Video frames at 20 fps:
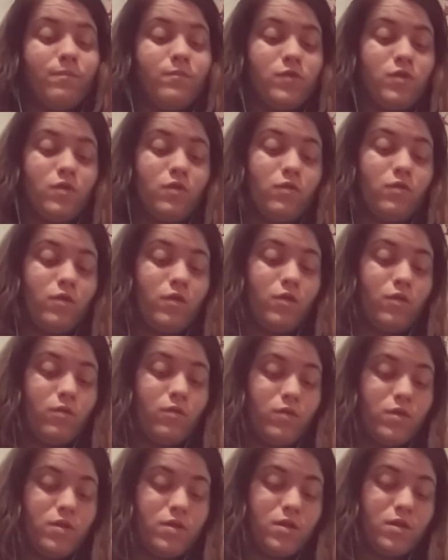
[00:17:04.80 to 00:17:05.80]
So
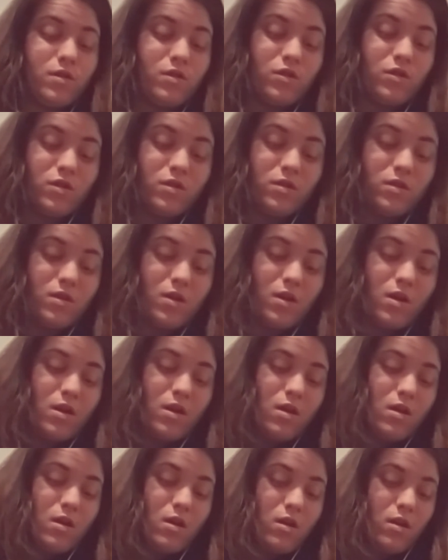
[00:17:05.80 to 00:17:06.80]
this is just
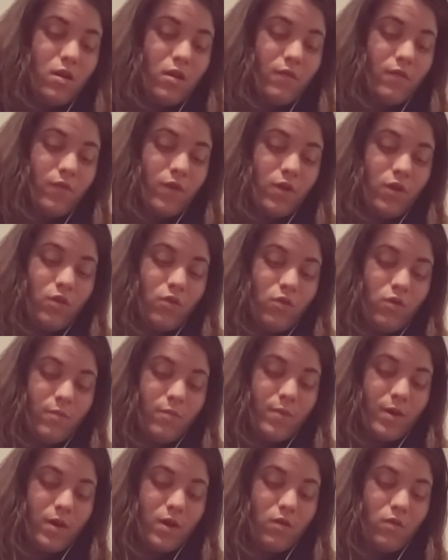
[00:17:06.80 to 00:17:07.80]
a video
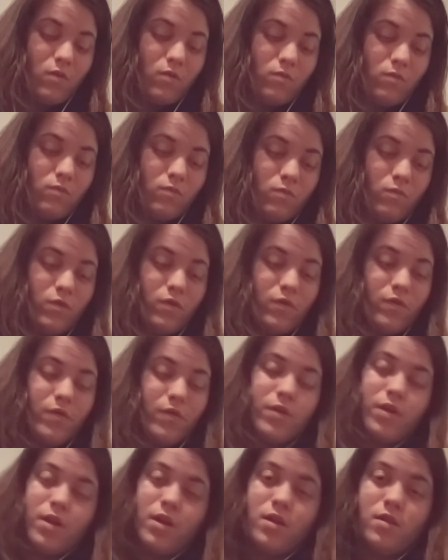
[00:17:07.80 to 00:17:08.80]
about one of the
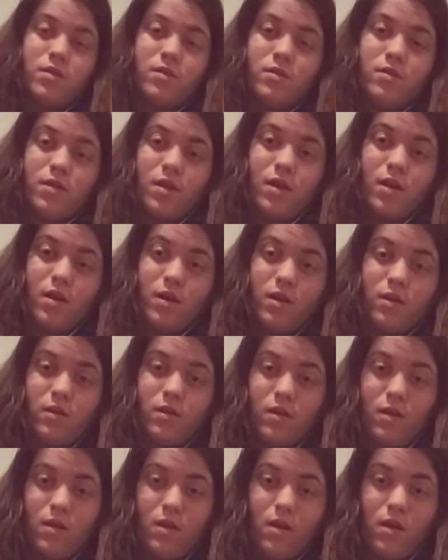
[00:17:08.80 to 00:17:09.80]
things that
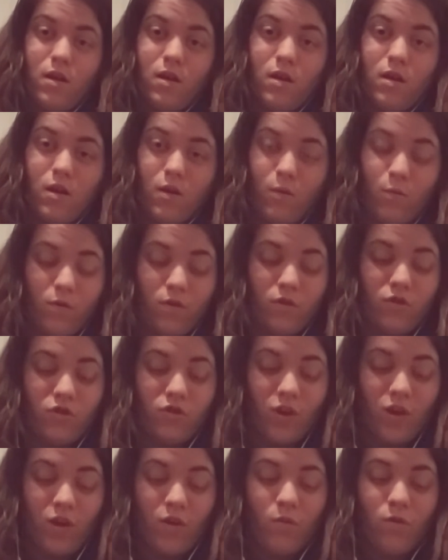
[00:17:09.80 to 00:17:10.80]
I want to
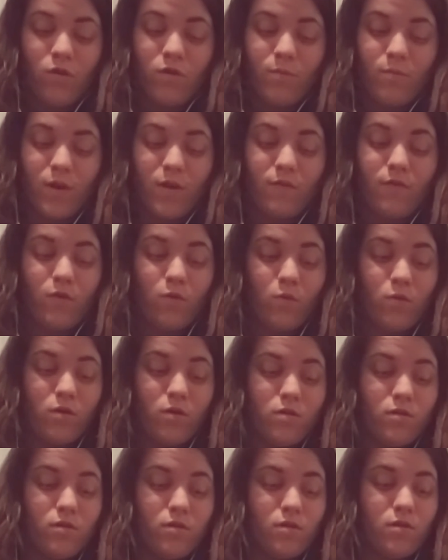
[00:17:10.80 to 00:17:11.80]
share with my
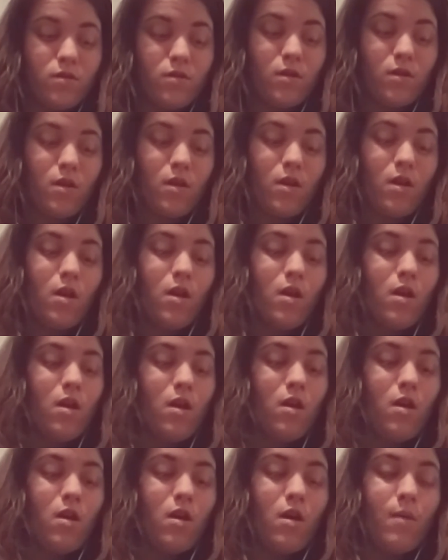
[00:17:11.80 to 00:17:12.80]
viewers
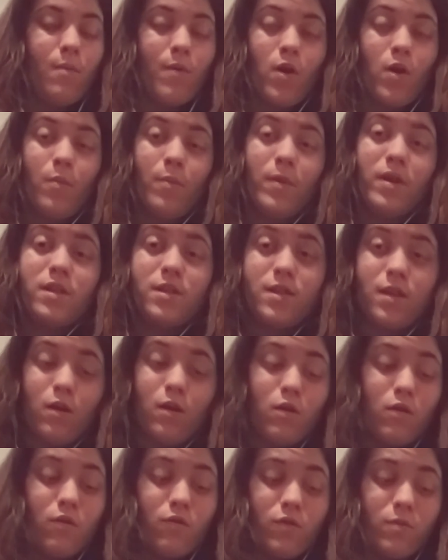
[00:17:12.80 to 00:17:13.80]
about
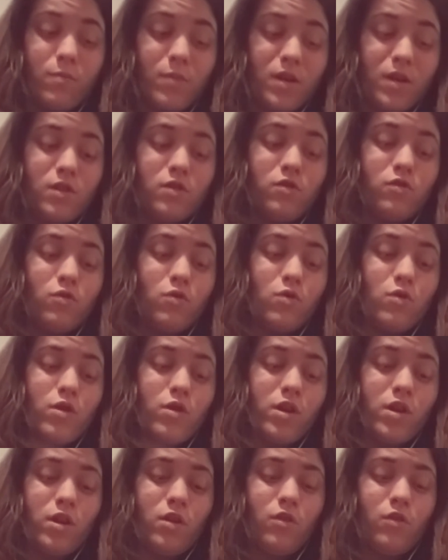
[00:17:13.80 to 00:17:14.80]
myself and my
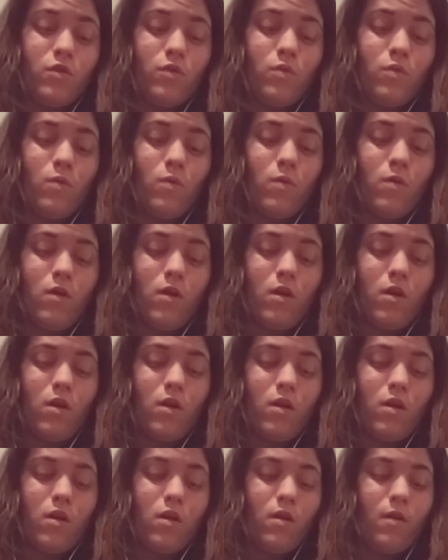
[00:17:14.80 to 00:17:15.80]
story.
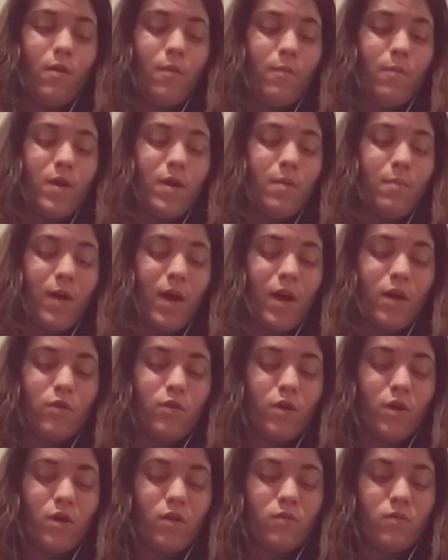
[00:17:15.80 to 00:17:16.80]
My
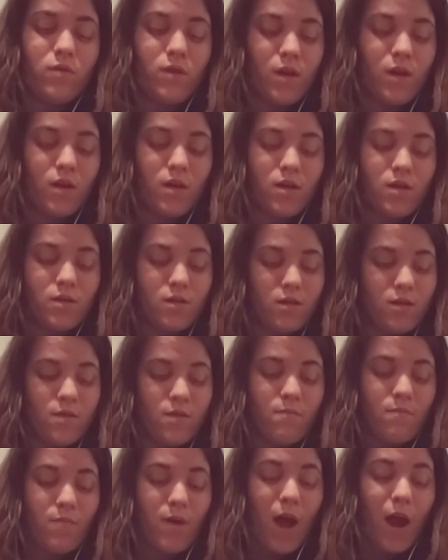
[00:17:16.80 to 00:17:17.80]
background has
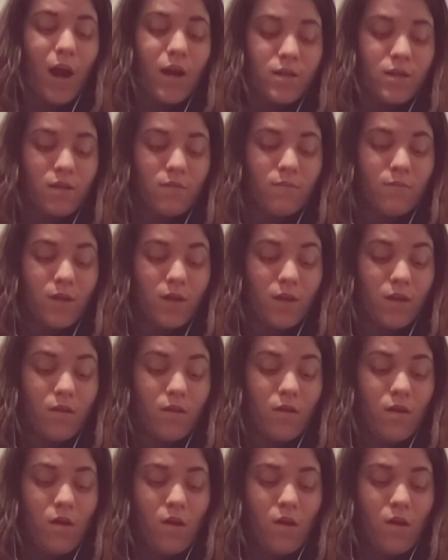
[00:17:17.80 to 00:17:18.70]
impacted me